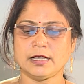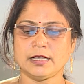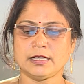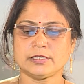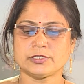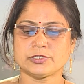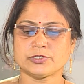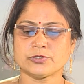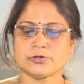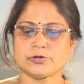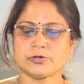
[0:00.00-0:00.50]

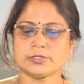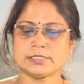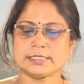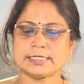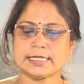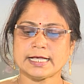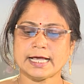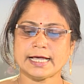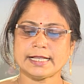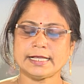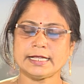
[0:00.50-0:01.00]
So,
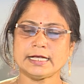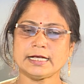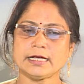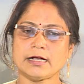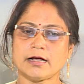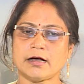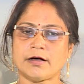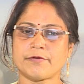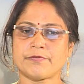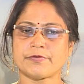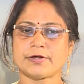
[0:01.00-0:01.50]
sharing
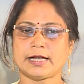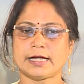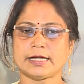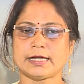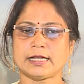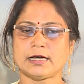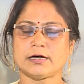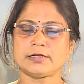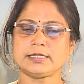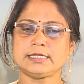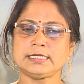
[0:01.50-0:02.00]
of
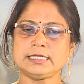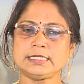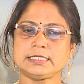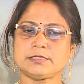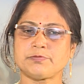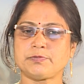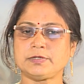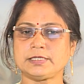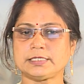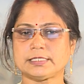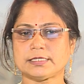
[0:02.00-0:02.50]
data or each
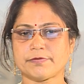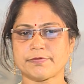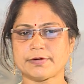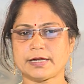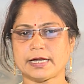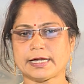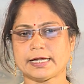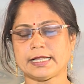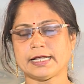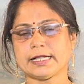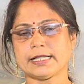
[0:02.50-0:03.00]
piece of
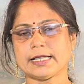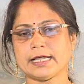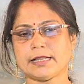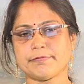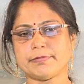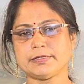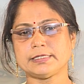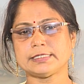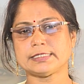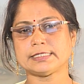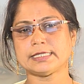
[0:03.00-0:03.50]
data can
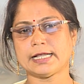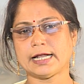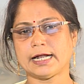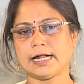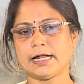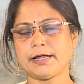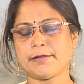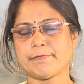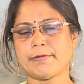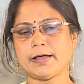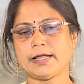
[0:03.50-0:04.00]
be
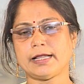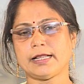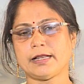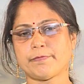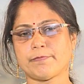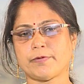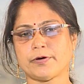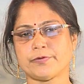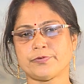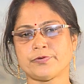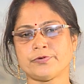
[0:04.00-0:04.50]
shared by help
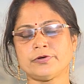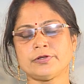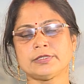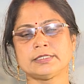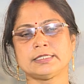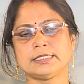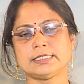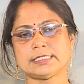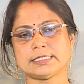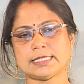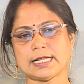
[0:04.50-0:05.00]
of
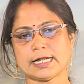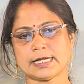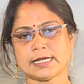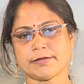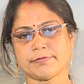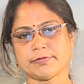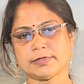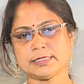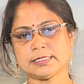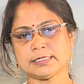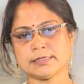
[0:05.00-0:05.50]
this
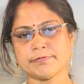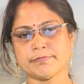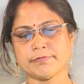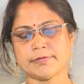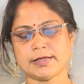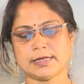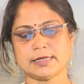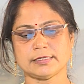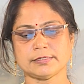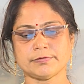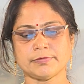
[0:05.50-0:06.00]
database
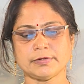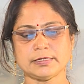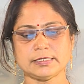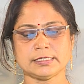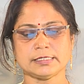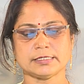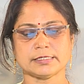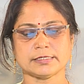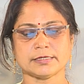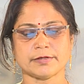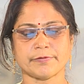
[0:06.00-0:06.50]
management
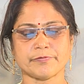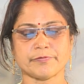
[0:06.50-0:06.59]
system.